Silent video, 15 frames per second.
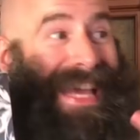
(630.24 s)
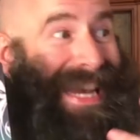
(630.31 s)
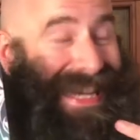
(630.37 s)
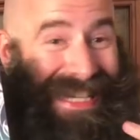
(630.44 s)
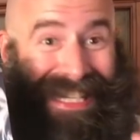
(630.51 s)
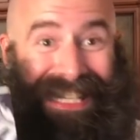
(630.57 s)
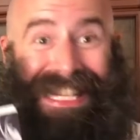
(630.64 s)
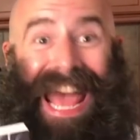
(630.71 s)
and
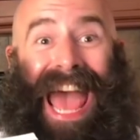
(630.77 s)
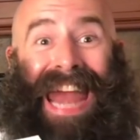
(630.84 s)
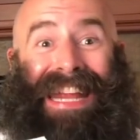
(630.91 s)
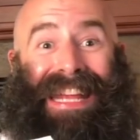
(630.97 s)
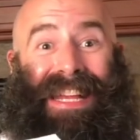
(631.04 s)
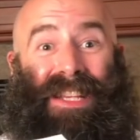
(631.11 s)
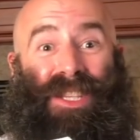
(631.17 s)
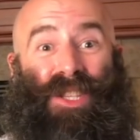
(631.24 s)

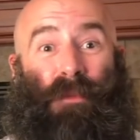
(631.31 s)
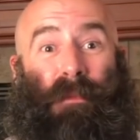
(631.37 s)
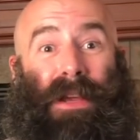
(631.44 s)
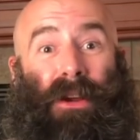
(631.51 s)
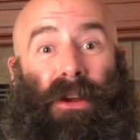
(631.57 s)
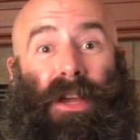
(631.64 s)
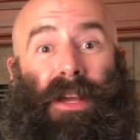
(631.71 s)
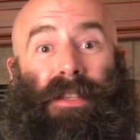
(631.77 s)
ecstatic
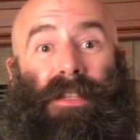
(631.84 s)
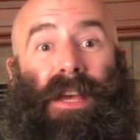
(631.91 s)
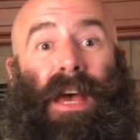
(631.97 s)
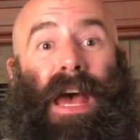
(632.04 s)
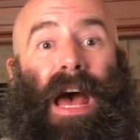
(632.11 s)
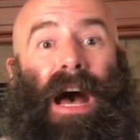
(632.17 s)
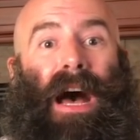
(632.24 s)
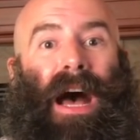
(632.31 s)
experience,
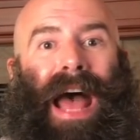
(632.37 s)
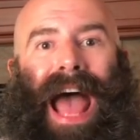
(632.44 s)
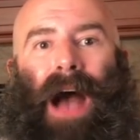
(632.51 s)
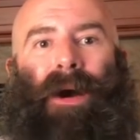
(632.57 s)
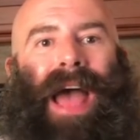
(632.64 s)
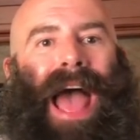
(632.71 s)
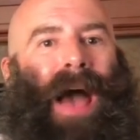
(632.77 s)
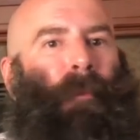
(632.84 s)

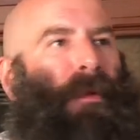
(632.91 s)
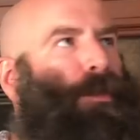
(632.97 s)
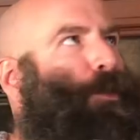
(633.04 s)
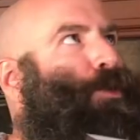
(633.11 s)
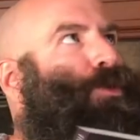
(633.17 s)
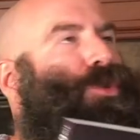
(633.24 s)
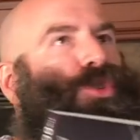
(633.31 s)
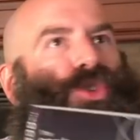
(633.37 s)
how it happened
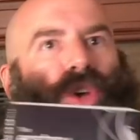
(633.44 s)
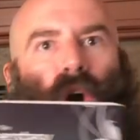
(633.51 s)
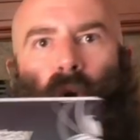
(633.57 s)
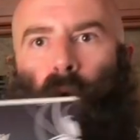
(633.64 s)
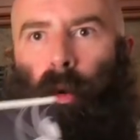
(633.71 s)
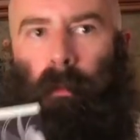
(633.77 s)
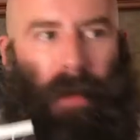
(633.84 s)
through so